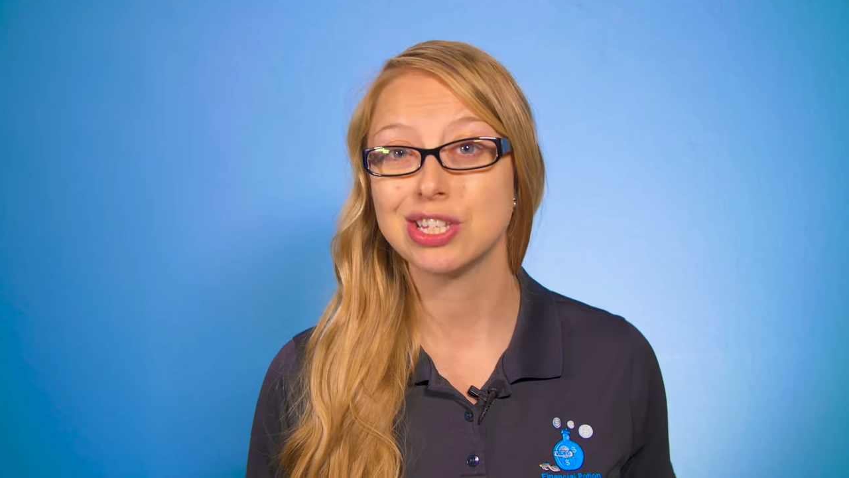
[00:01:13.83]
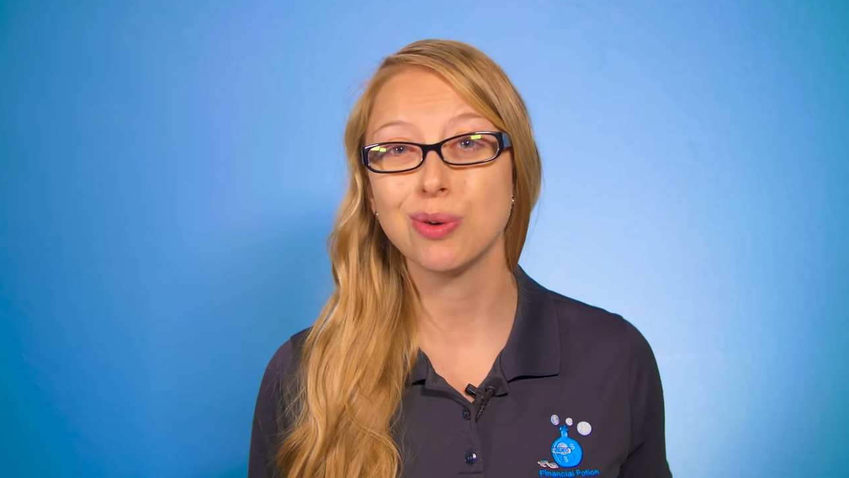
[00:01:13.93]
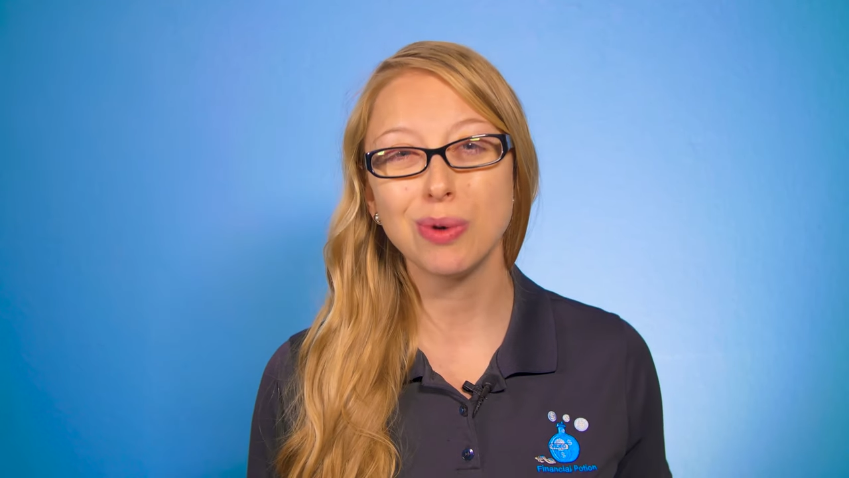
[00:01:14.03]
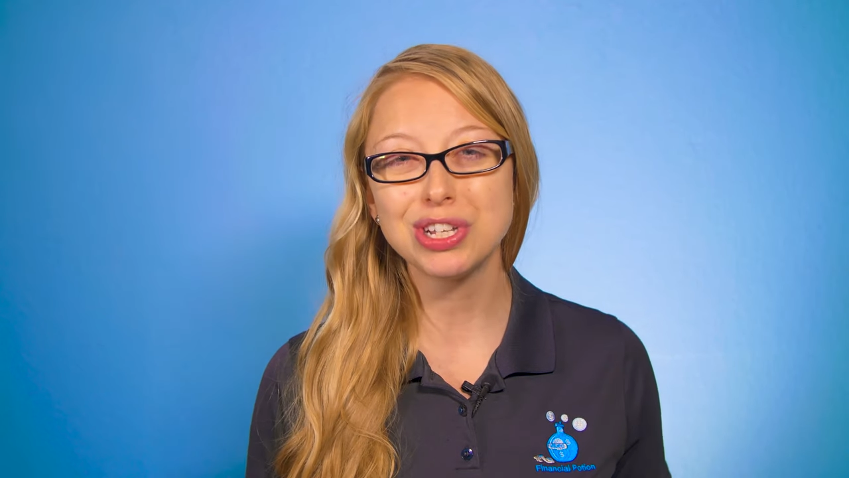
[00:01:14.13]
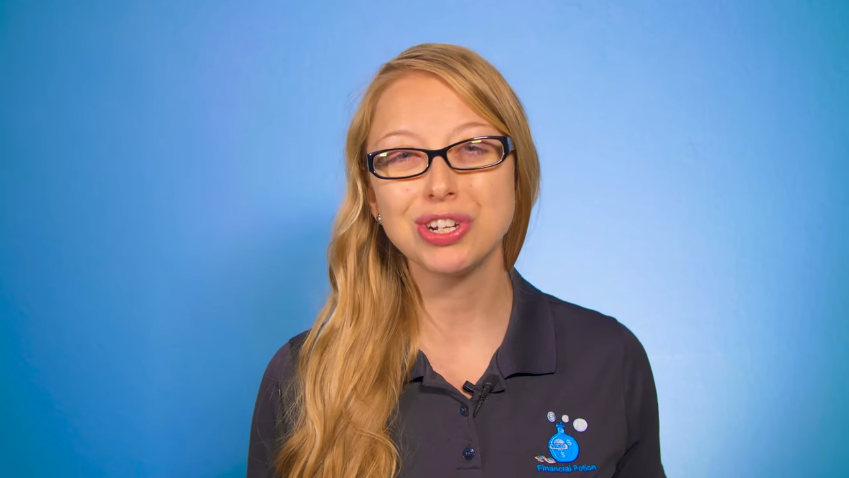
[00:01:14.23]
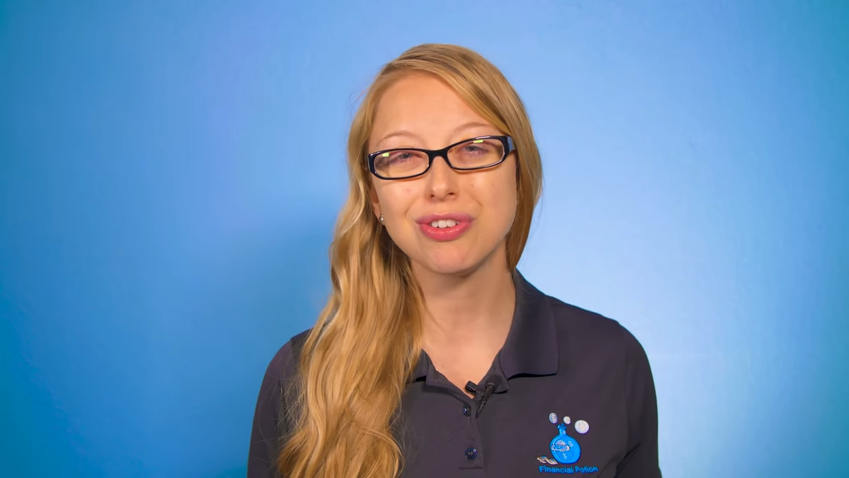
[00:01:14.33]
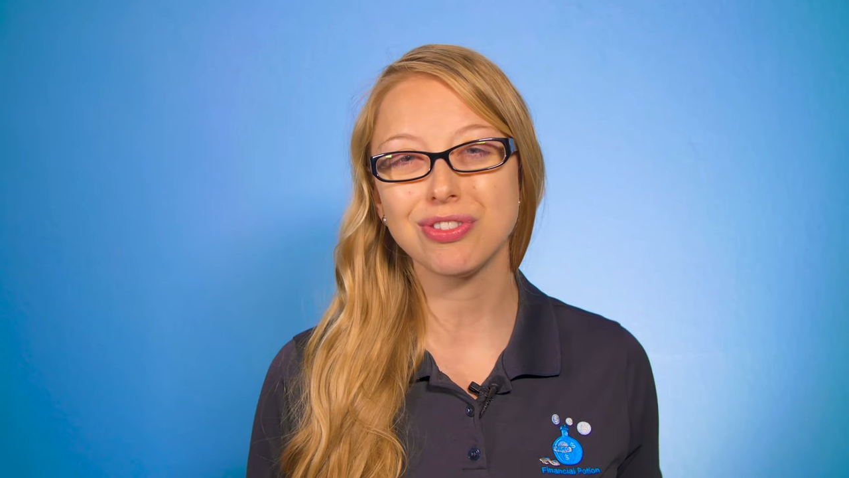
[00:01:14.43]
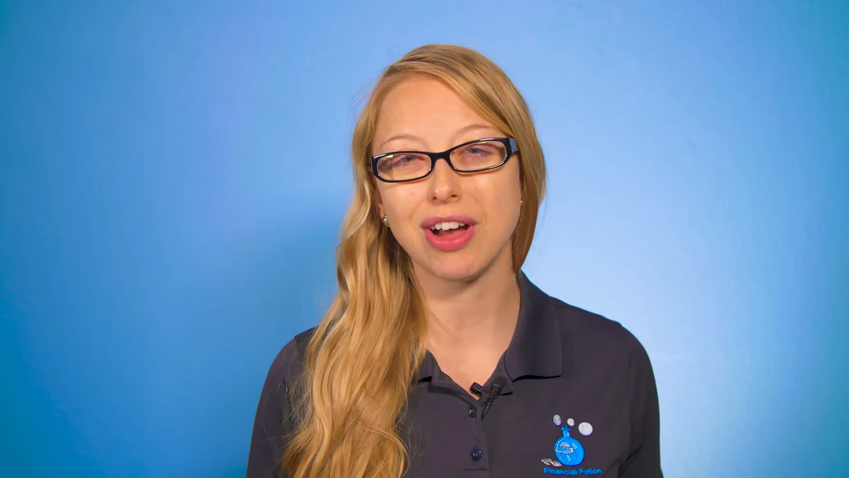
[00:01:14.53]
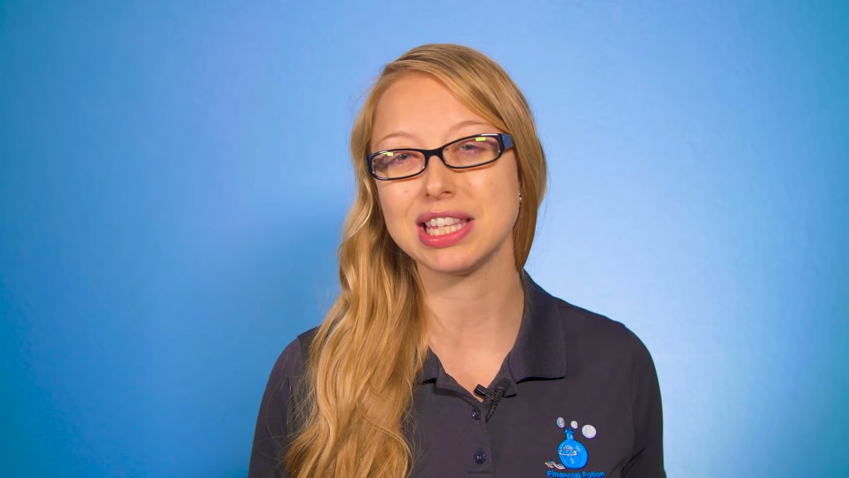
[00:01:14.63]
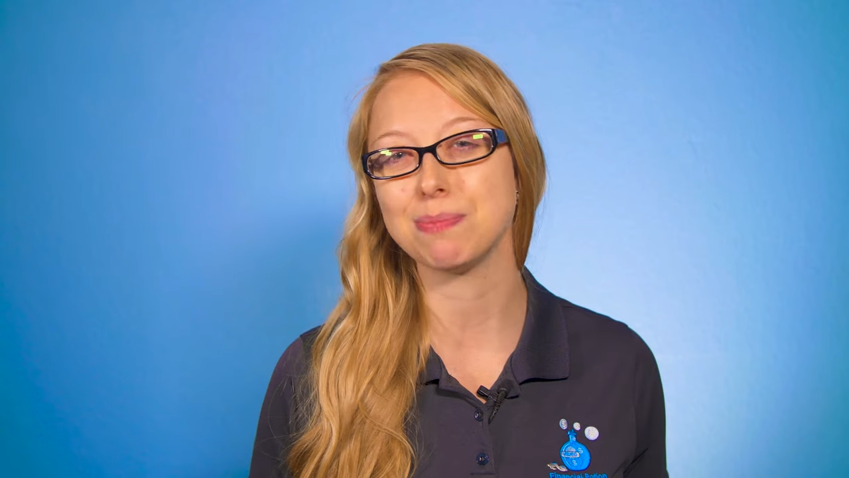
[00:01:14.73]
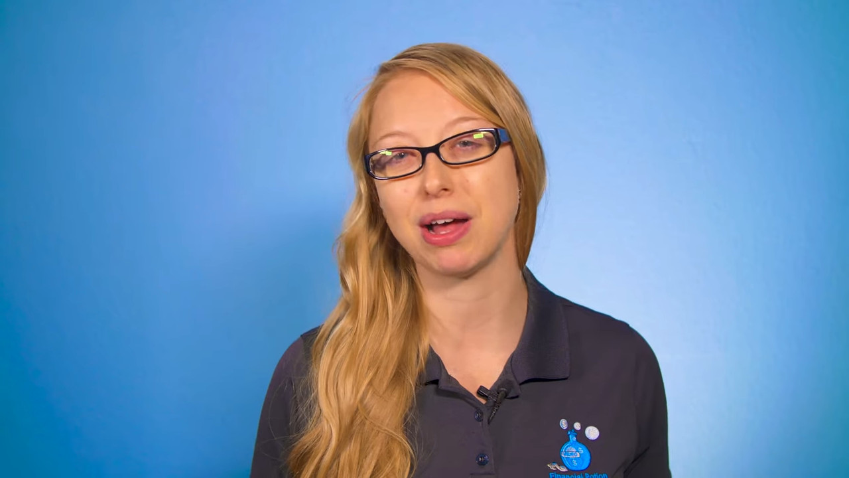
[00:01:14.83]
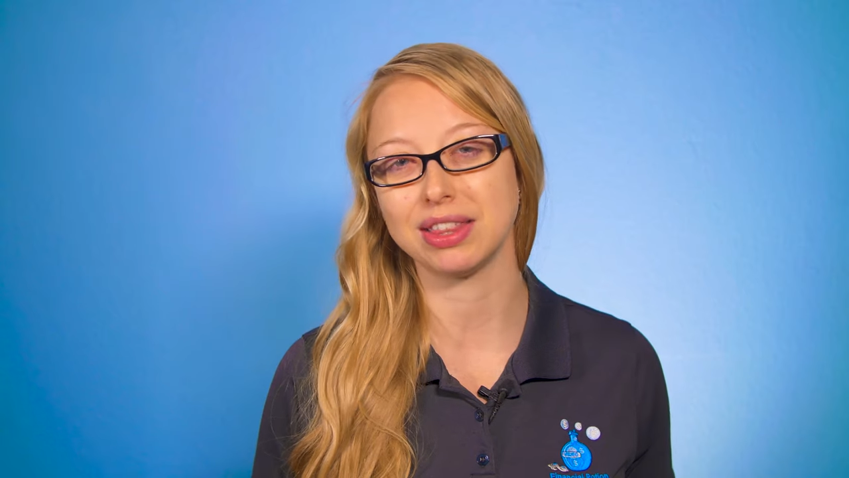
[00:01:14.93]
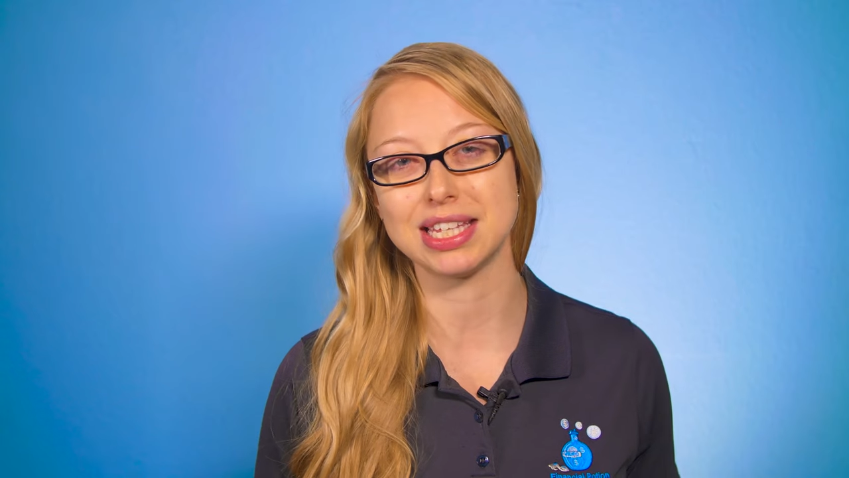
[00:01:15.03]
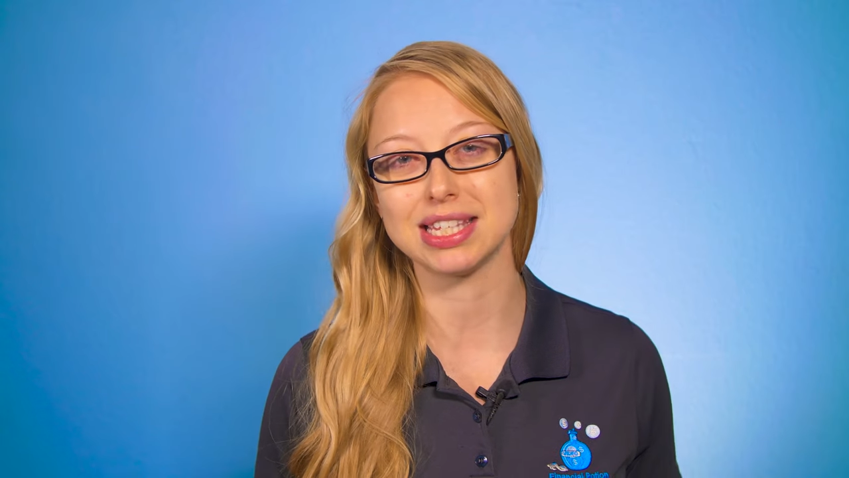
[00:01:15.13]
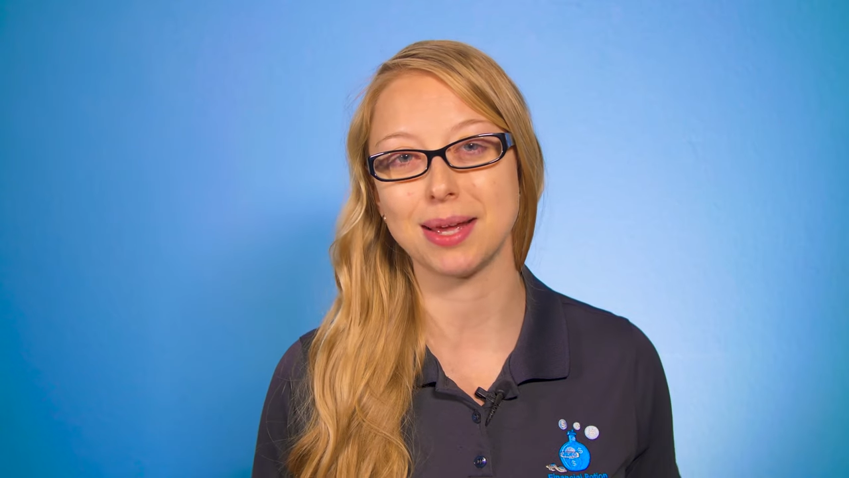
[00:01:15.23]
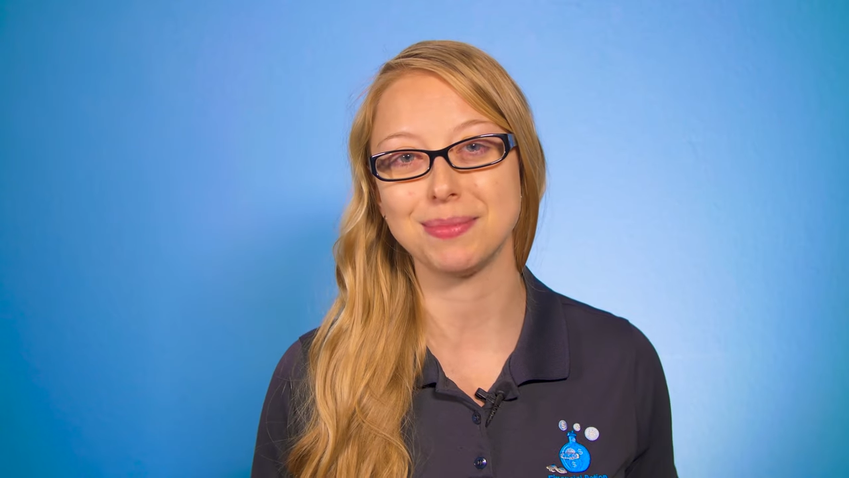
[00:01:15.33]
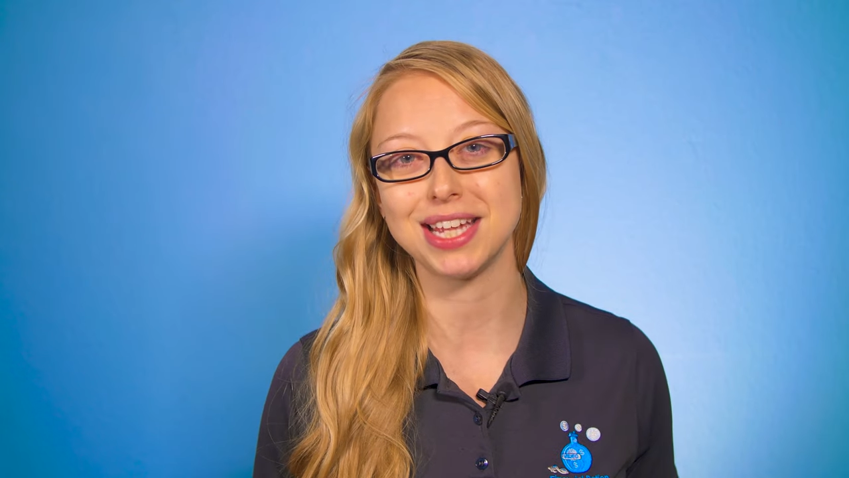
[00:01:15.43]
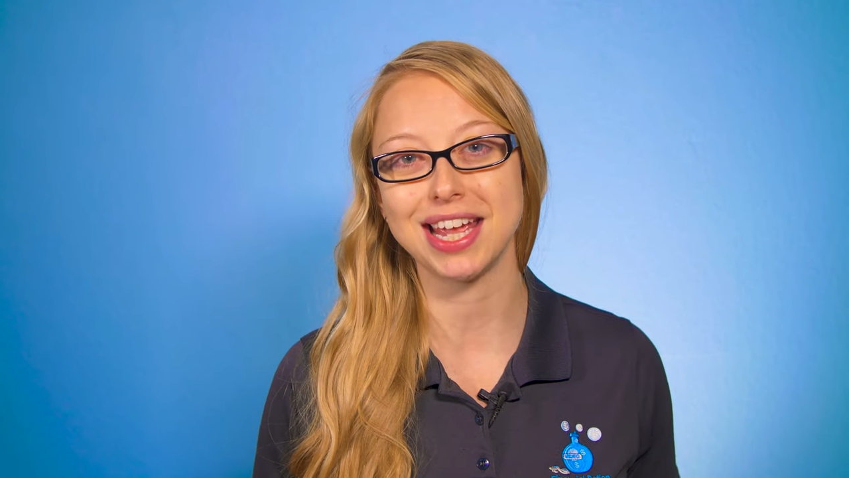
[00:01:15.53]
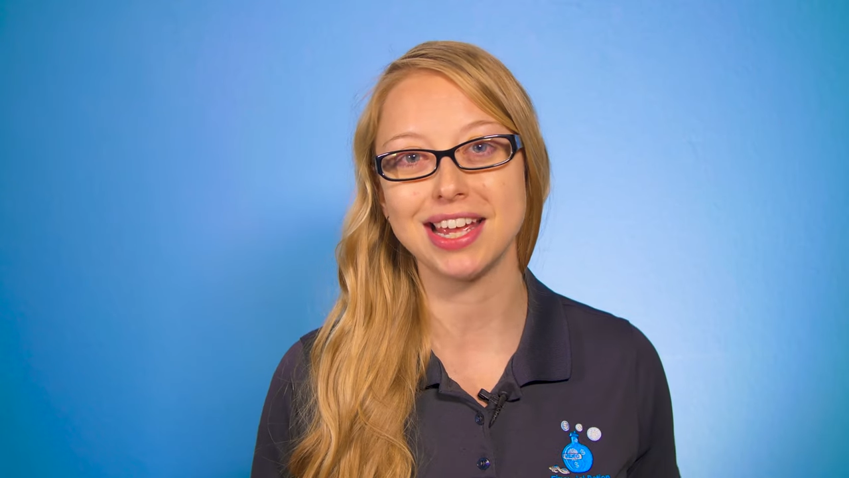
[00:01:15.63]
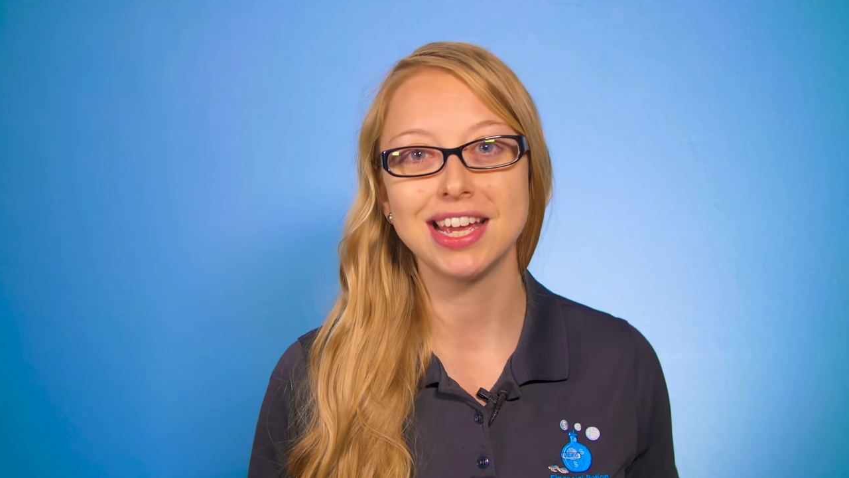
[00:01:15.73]
So what's your thoughts about this
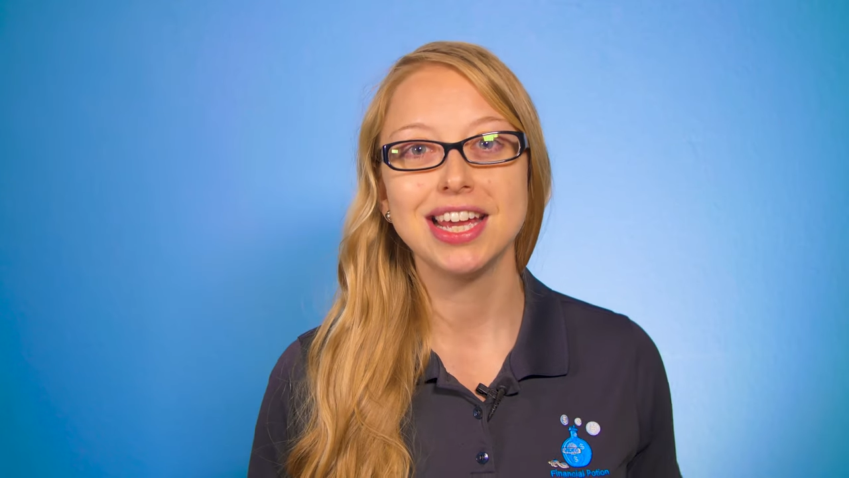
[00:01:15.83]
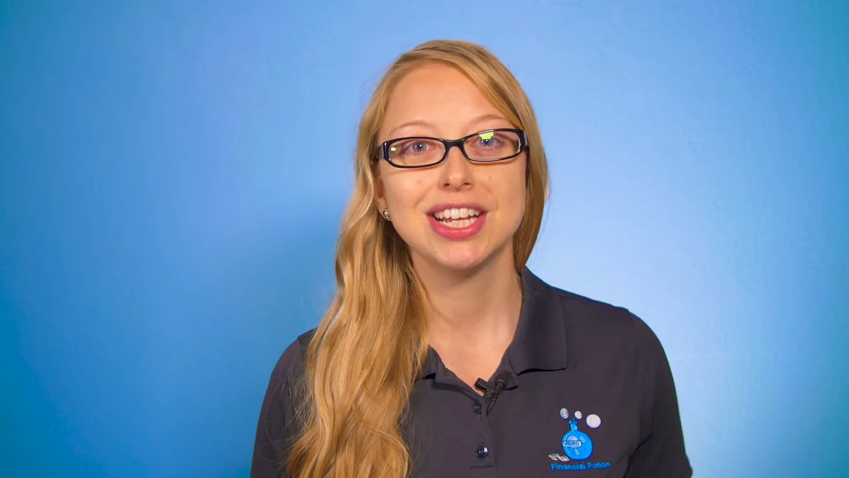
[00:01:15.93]
update?